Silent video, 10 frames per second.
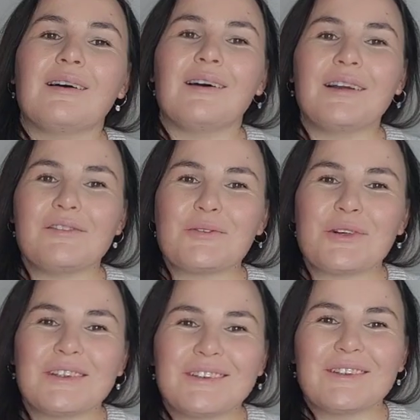Hi
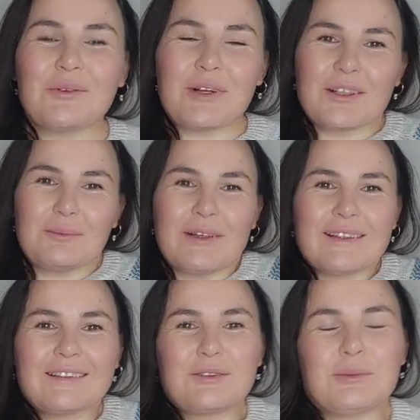everyone, welcome
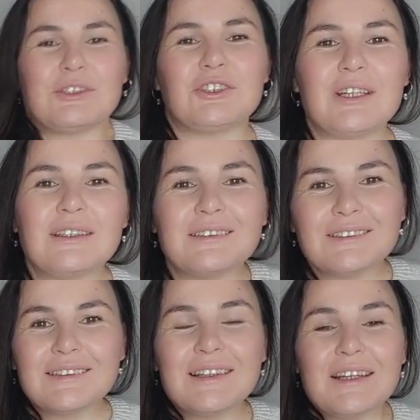back to my
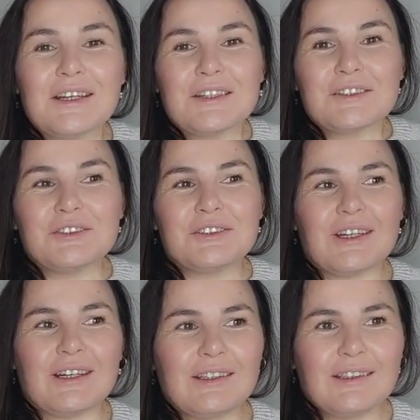channel.
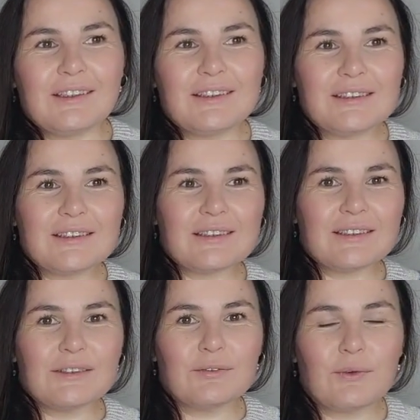Today is
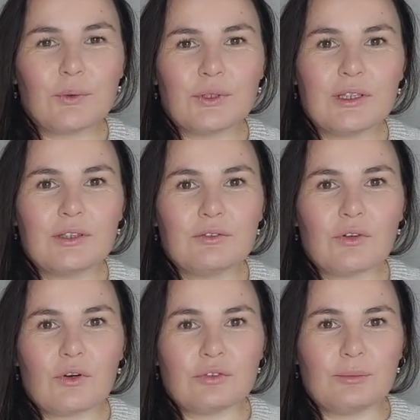the 14th
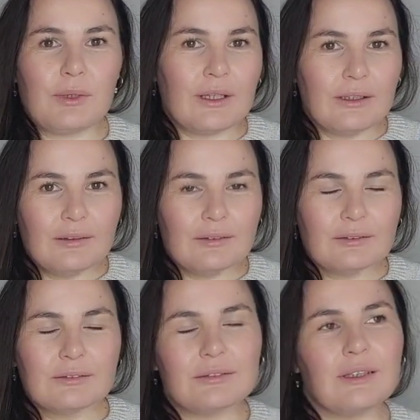of May
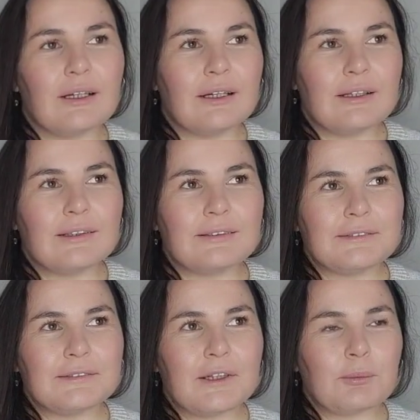
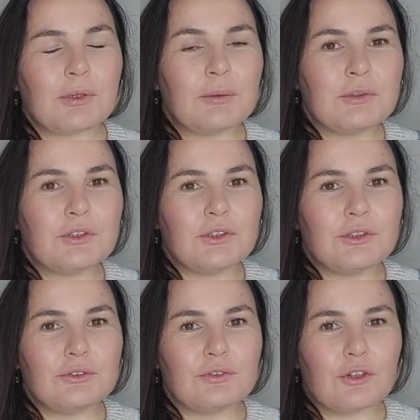and I'm coming to
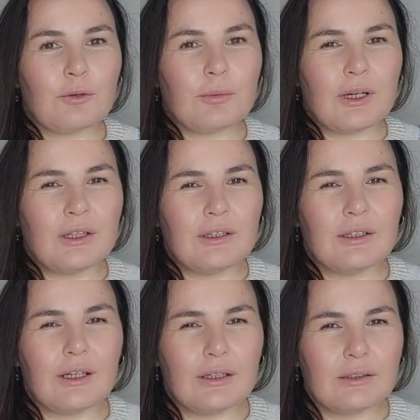you from a
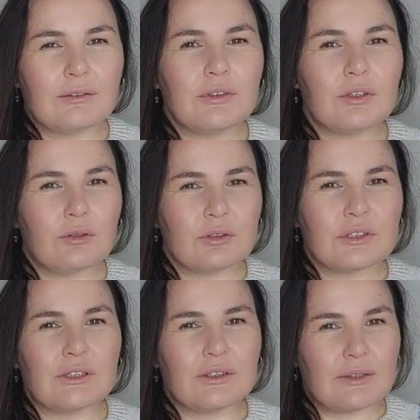relatively cold
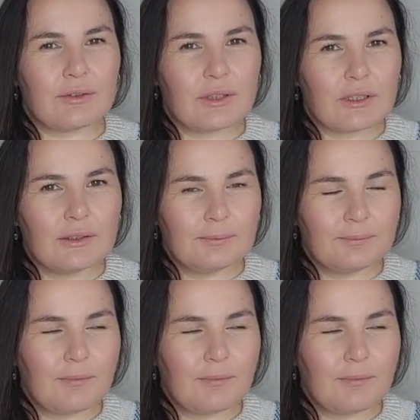South Africa.